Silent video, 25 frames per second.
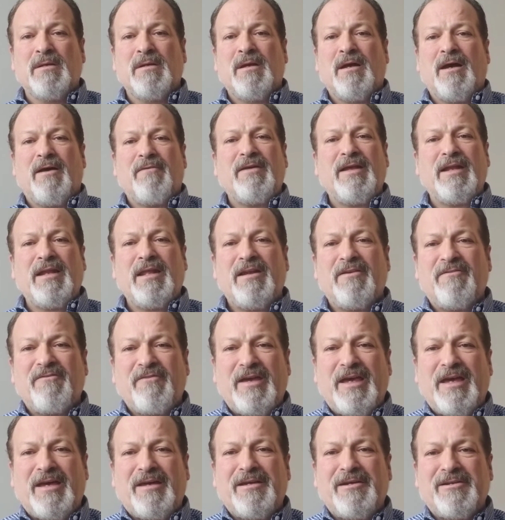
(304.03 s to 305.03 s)
I've had a lot of
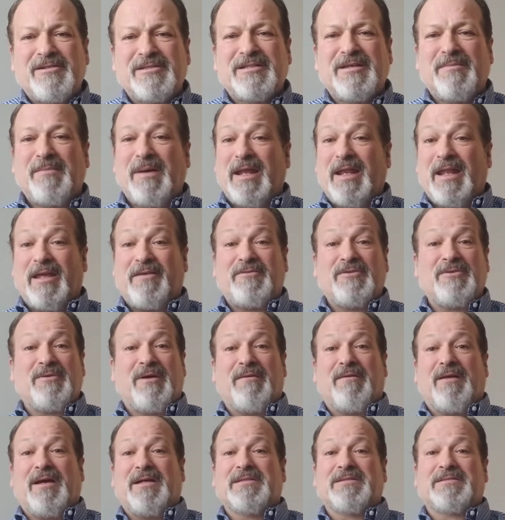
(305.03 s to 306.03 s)
failures in my life too. I
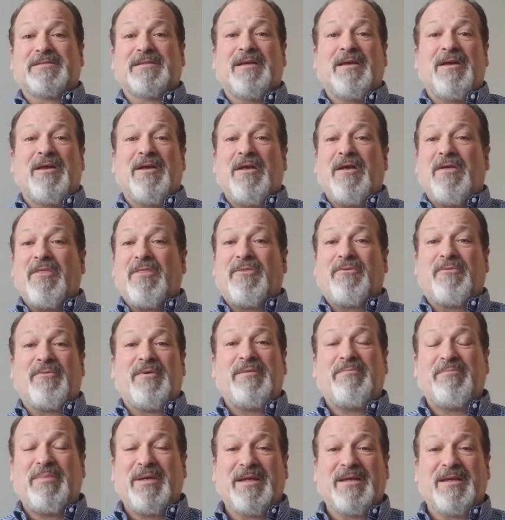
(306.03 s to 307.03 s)
lost 3
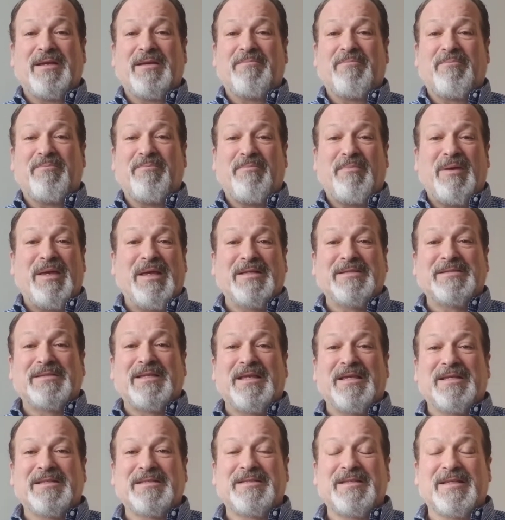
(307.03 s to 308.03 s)
big
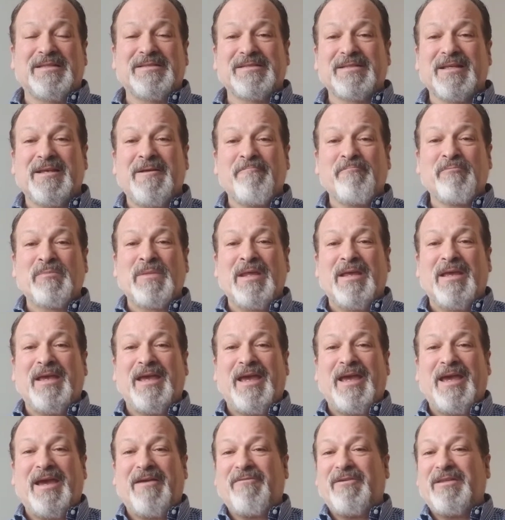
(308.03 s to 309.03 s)
businesses.
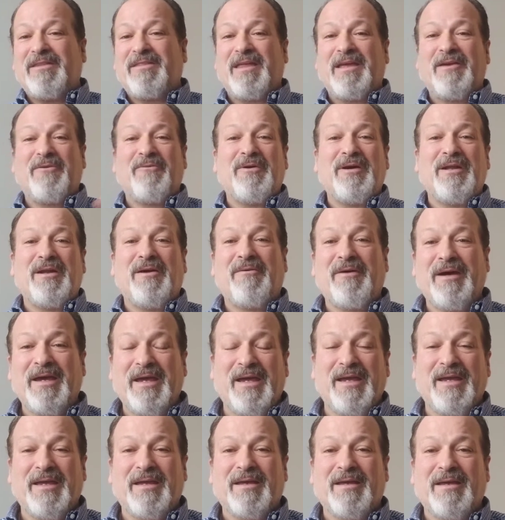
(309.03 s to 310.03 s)
Everything went
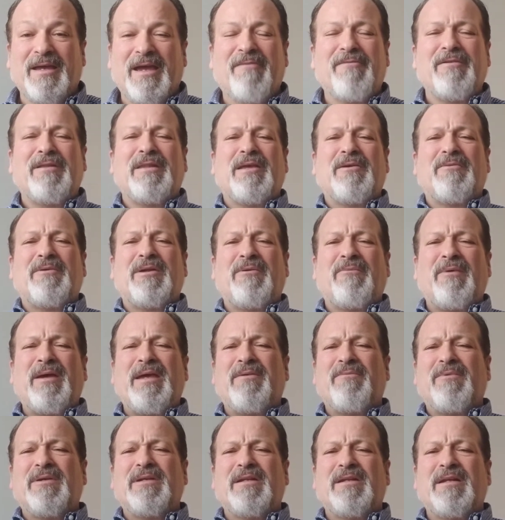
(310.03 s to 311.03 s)
away. Everything went away, and
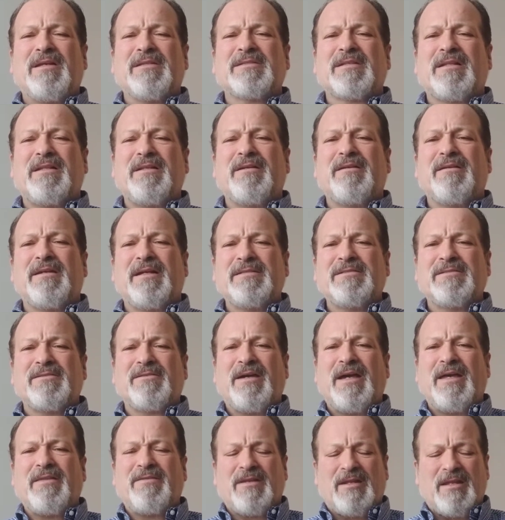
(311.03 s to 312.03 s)
when the dust cleared, I still
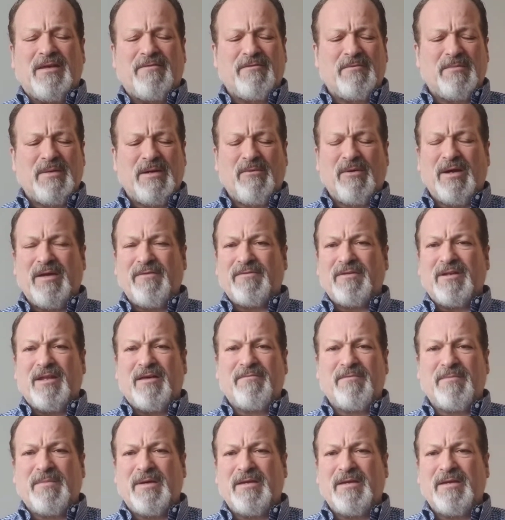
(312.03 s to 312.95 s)
had the love of my wife, the love of